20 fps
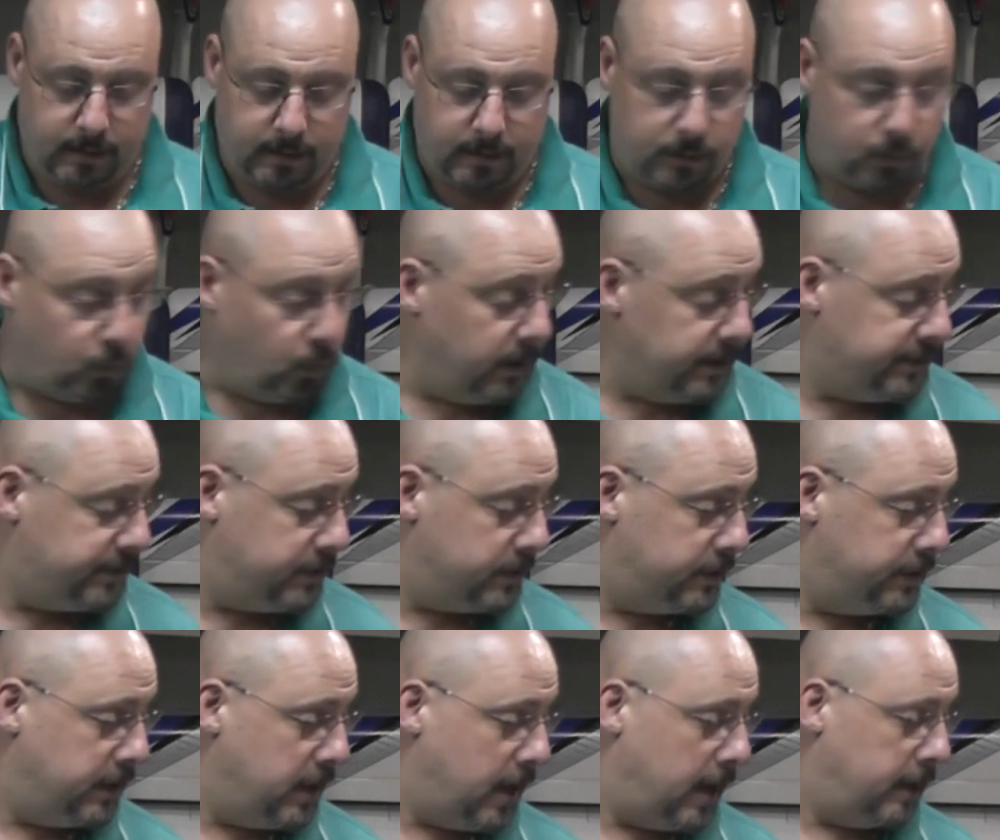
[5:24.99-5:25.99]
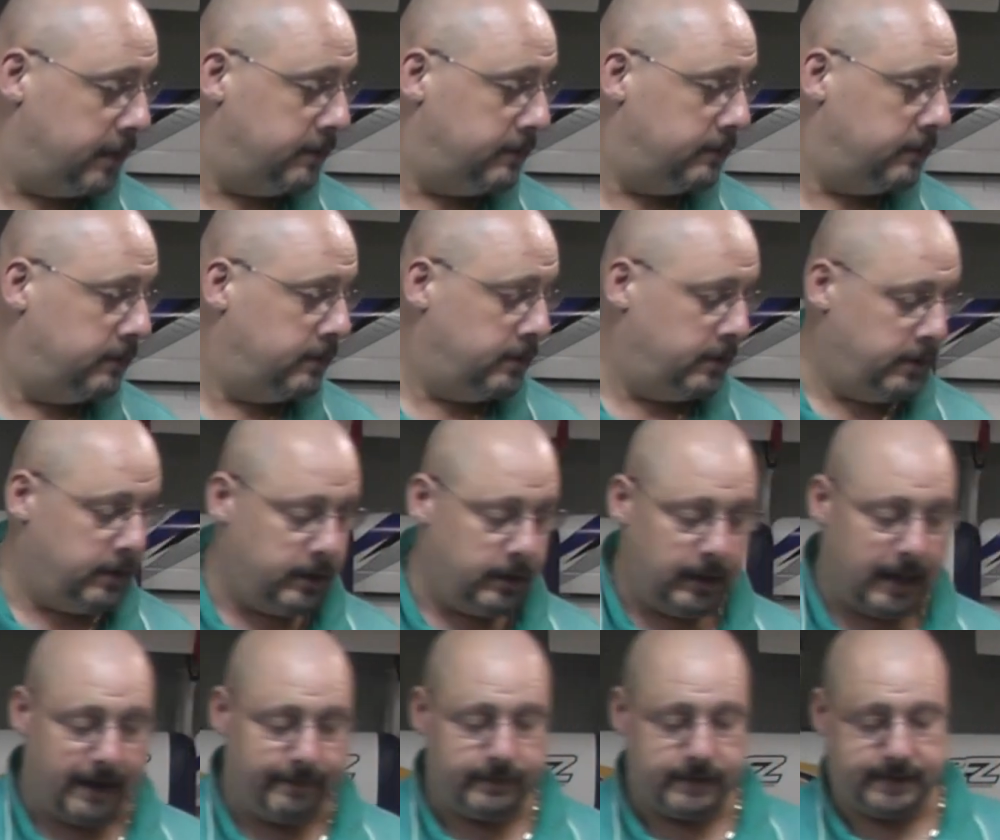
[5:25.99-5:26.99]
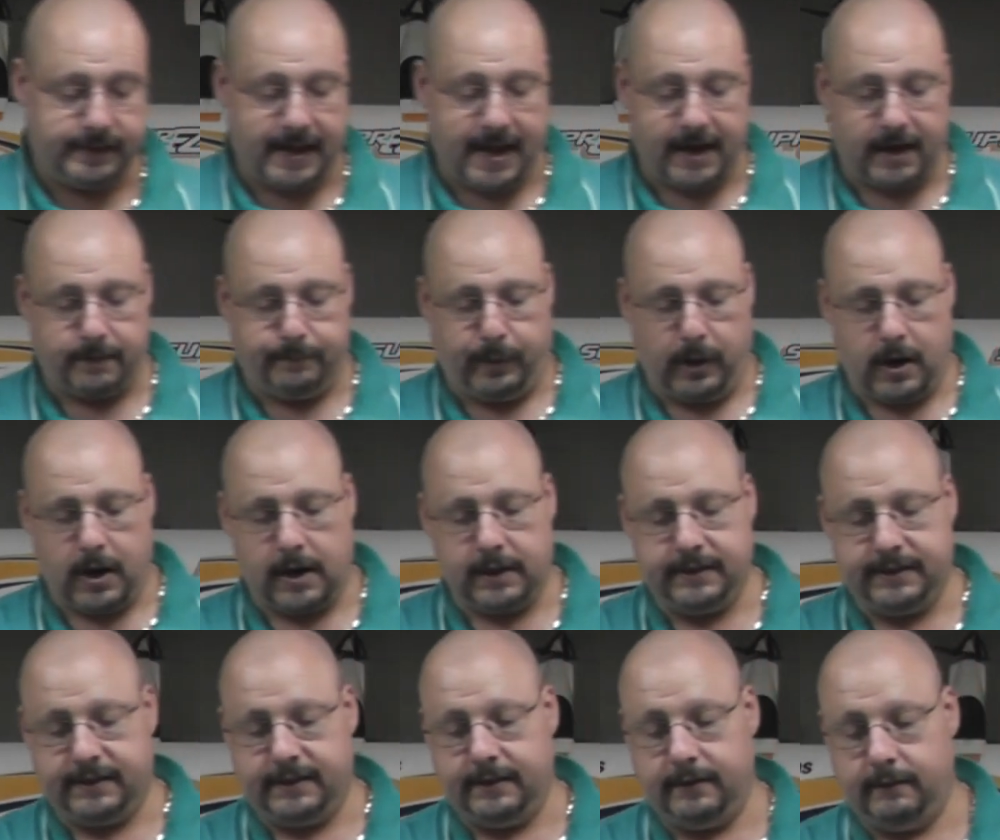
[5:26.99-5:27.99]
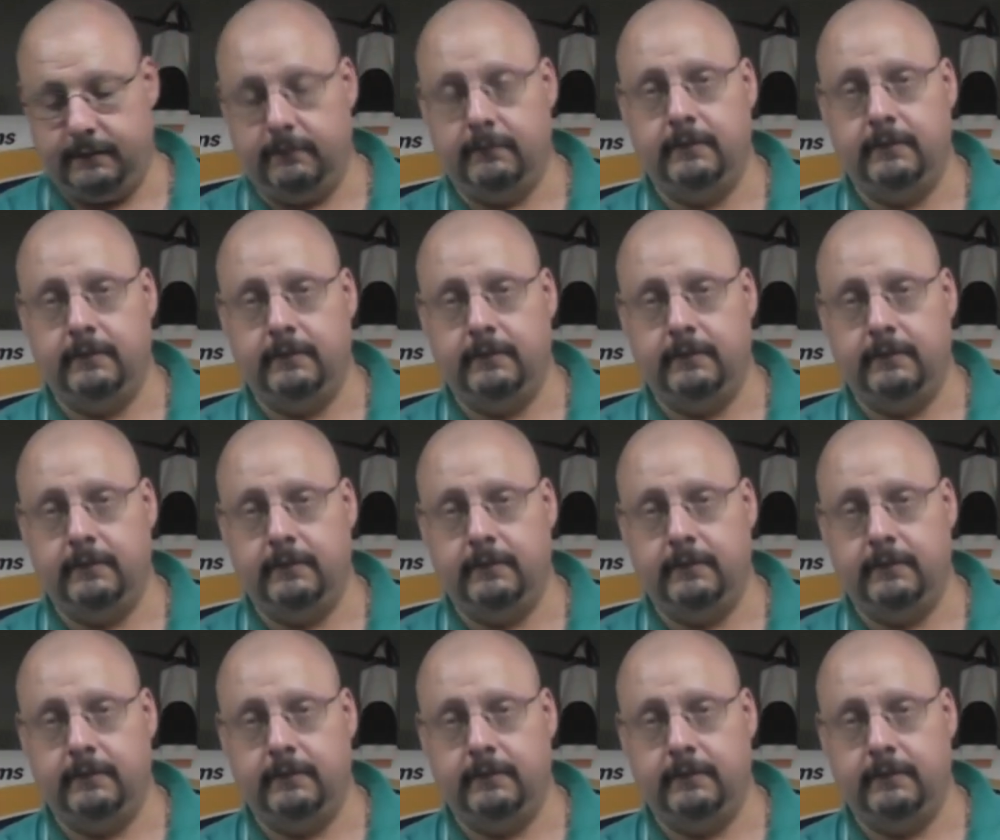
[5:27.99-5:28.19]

And once you're done, you'll have a stack of parts